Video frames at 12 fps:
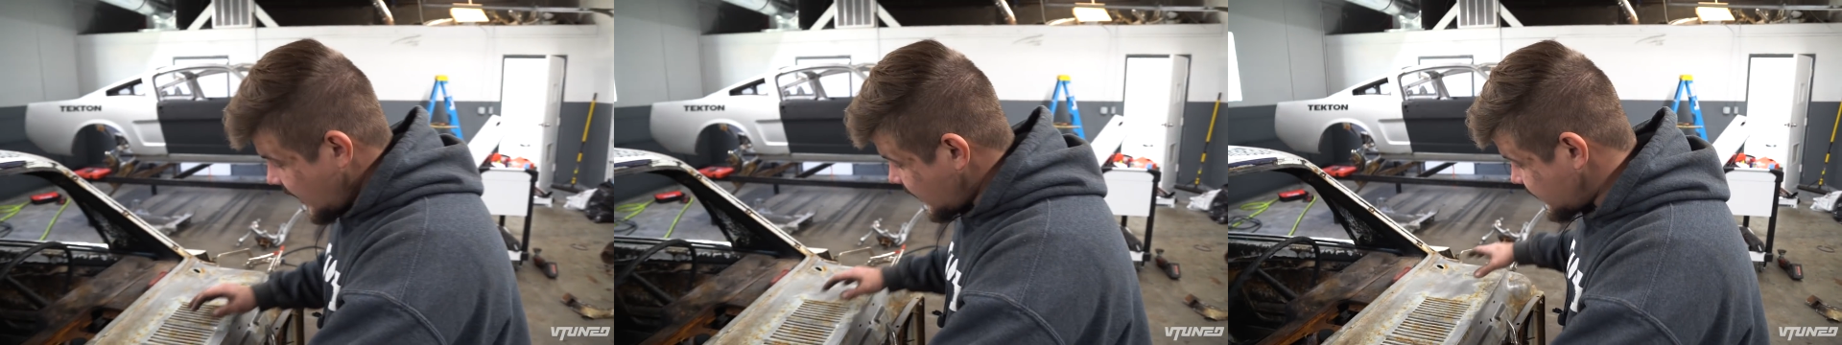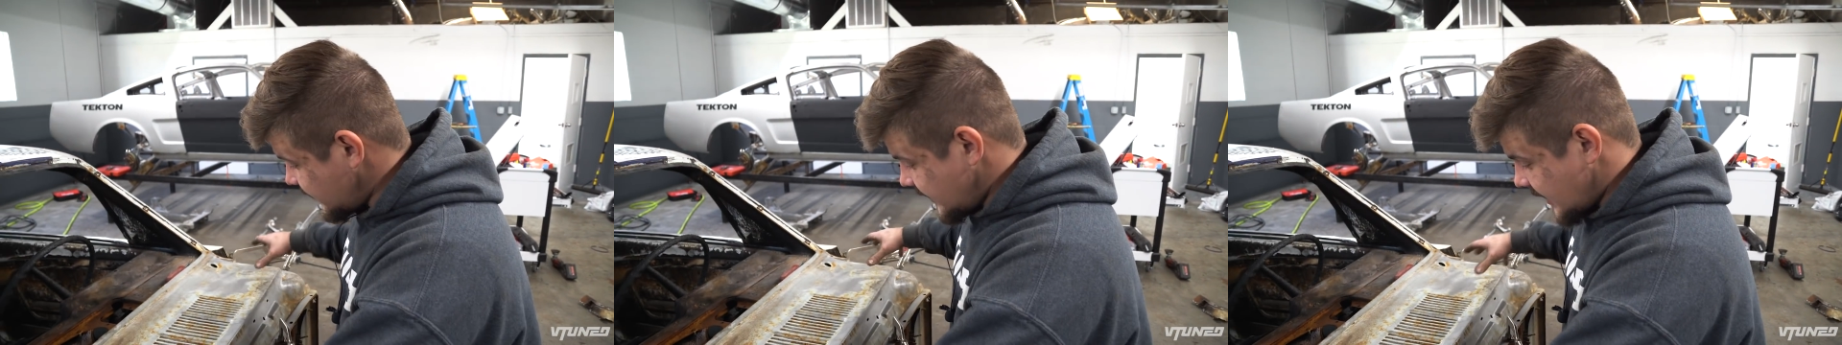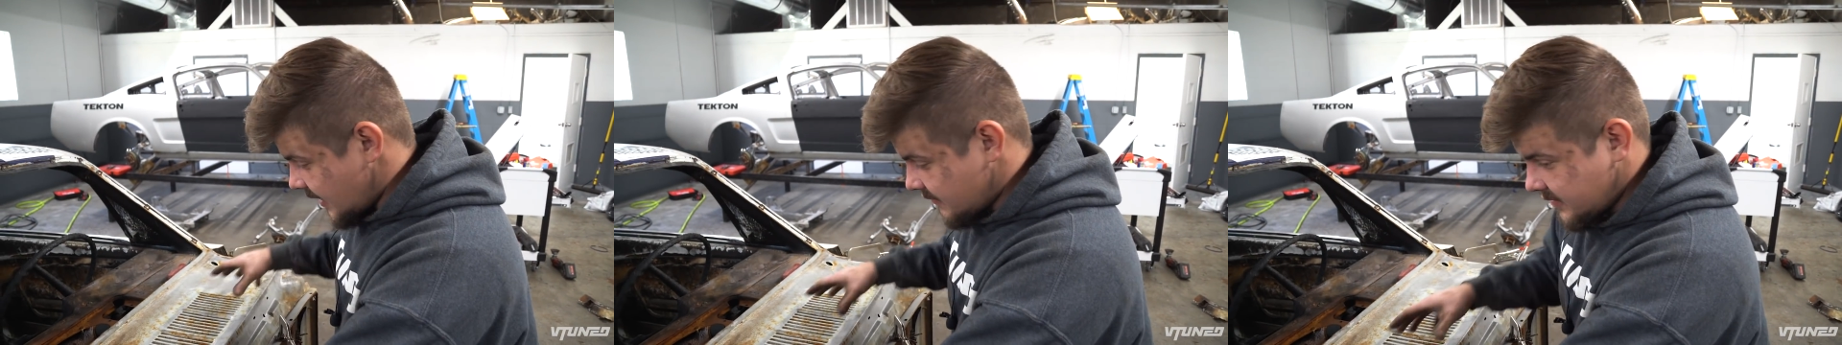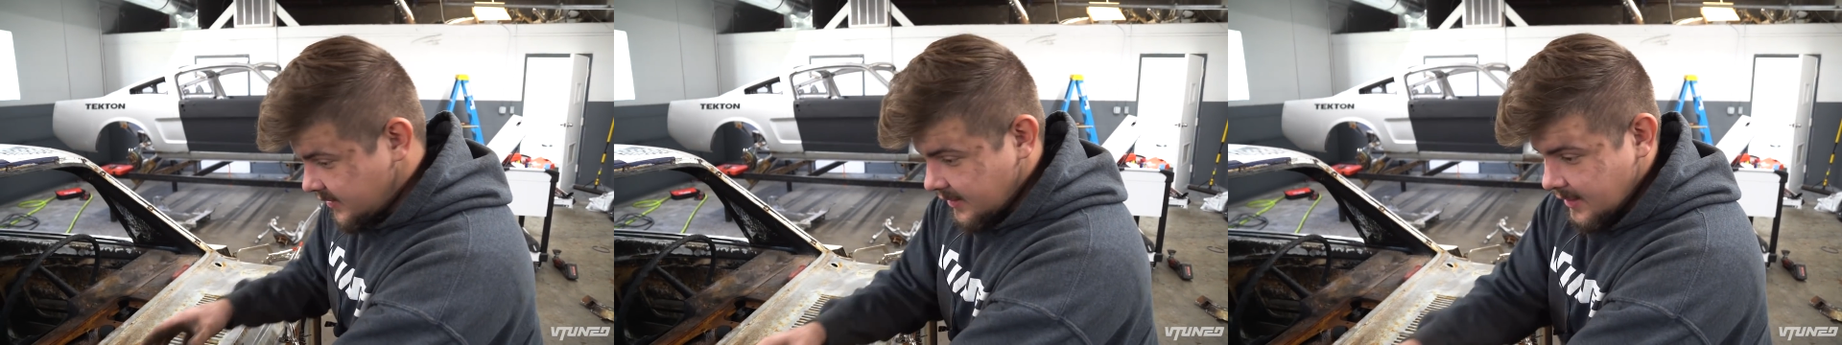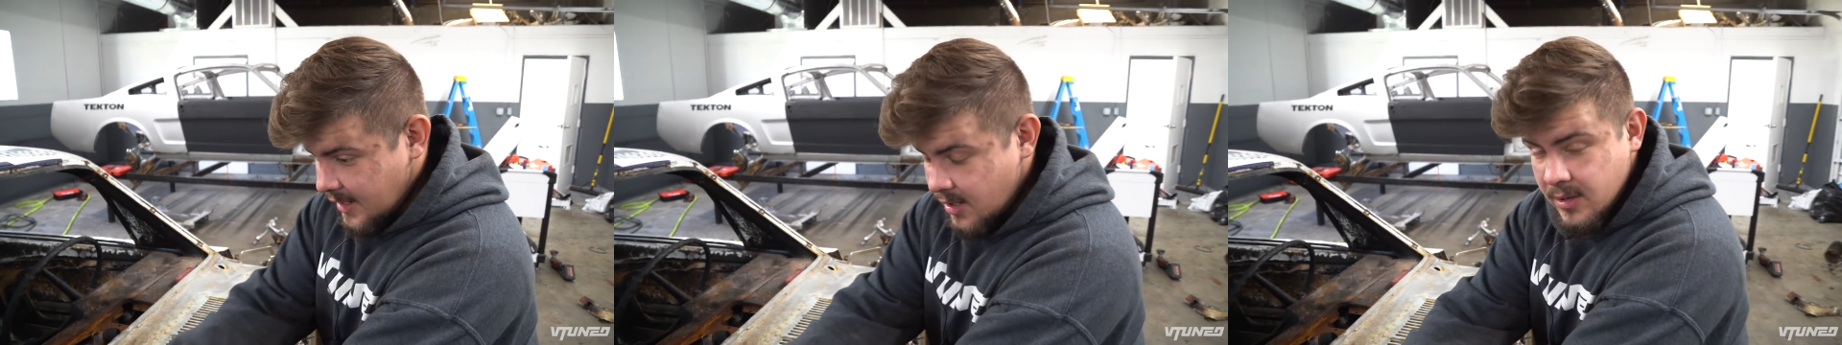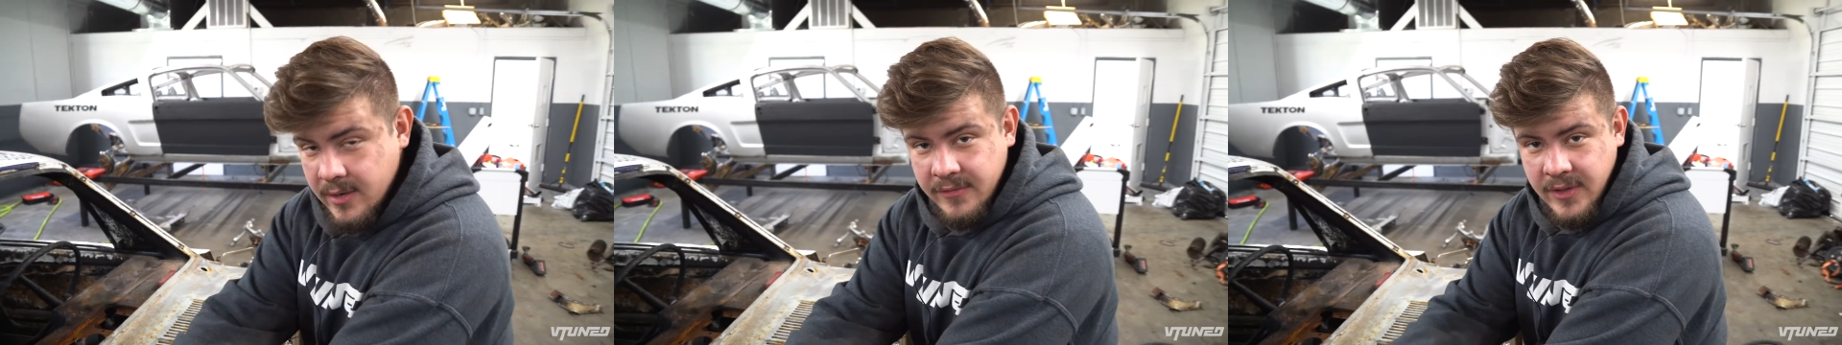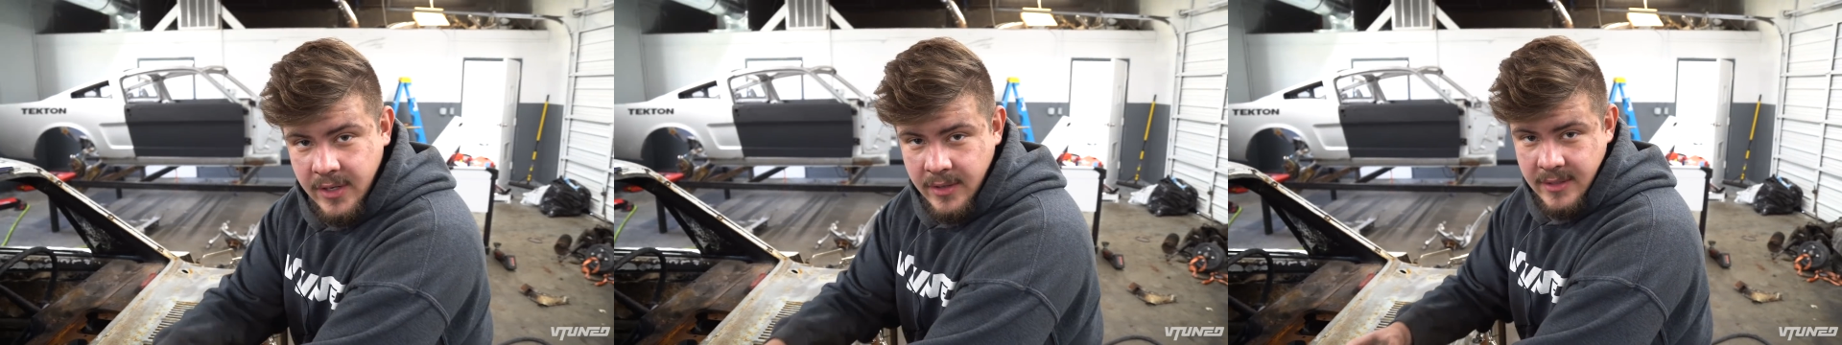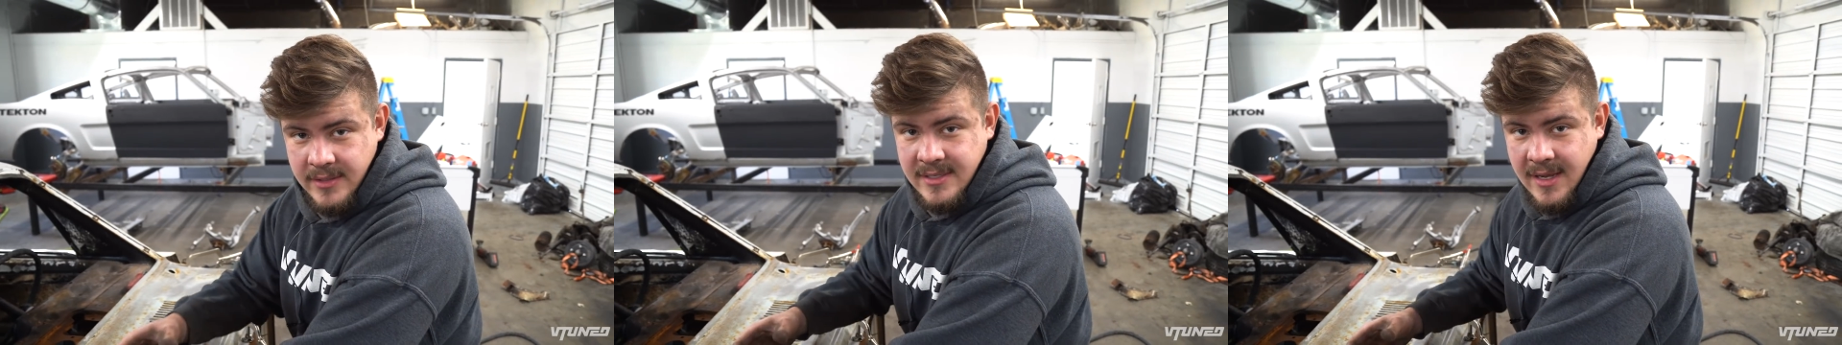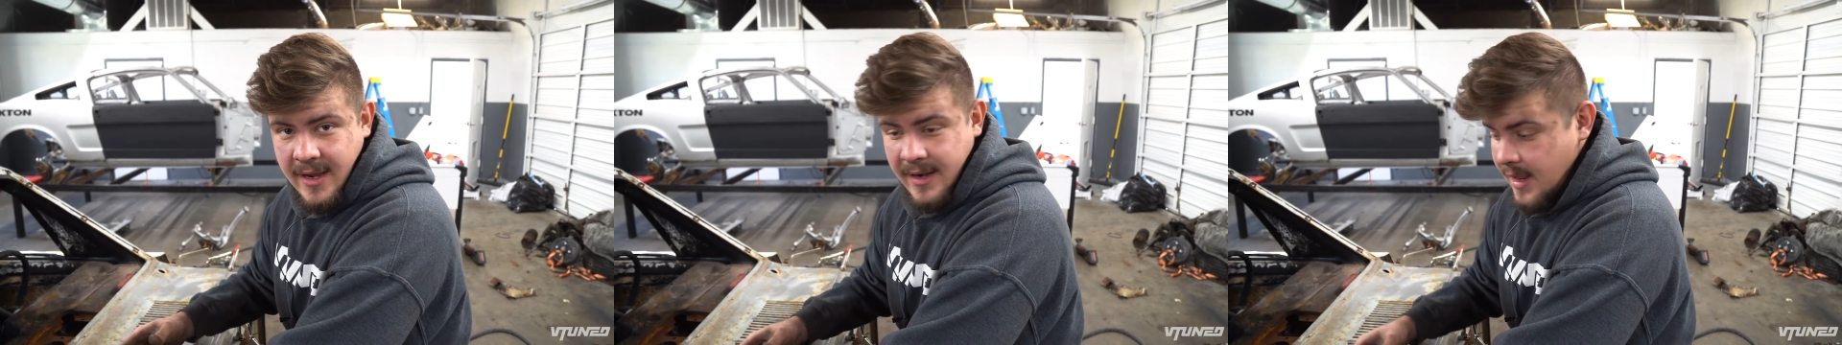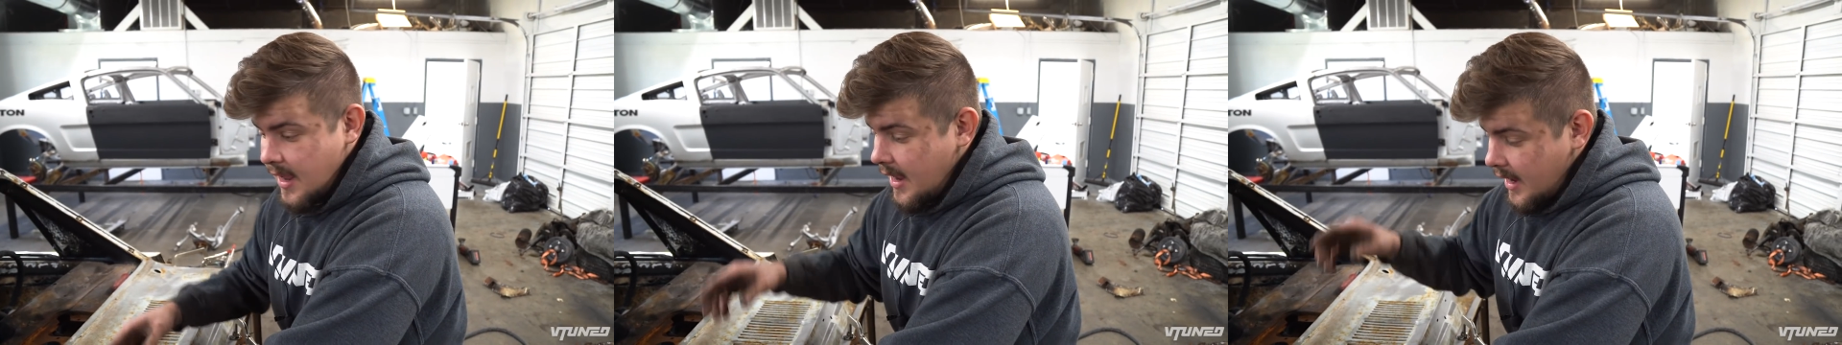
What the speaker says: clean everything out of there inside,